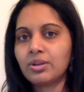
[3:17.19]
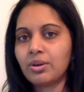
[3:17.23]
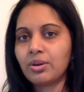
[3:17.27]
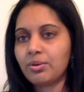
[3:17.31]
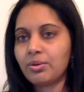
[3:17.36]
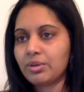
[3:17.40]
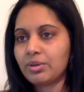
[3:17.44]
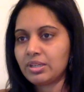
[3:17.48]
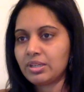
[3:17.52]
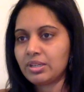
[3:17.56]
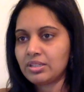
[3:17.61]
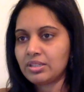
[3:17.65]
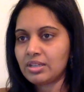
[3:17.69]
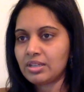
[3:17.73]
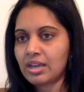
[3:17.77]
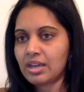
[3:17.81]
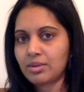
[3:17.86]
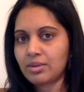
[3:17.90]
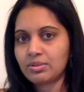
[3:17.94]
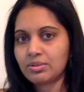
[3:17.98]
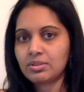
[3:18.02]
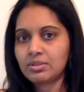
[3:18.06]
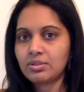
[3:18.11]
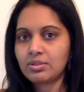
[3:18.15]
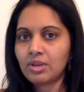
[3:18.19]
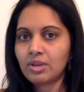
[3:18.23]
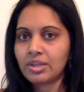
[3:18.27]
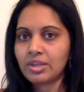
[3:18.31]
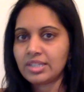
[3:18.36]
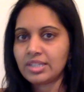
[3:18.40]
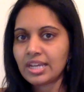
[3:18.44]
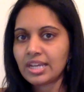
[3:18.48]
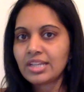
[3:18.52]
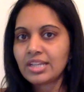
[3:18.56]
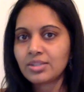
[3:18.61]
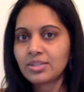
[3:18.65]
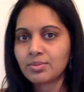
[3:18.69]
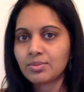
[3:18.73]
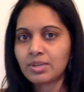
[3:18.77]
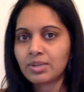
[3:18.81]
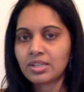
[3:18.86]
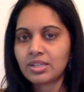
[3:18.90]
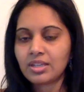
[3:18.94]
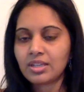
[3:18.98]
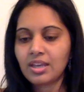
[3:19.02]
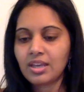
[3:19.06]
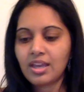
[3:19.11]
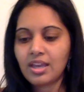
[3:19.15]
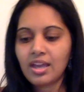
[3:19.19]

going out on dates with,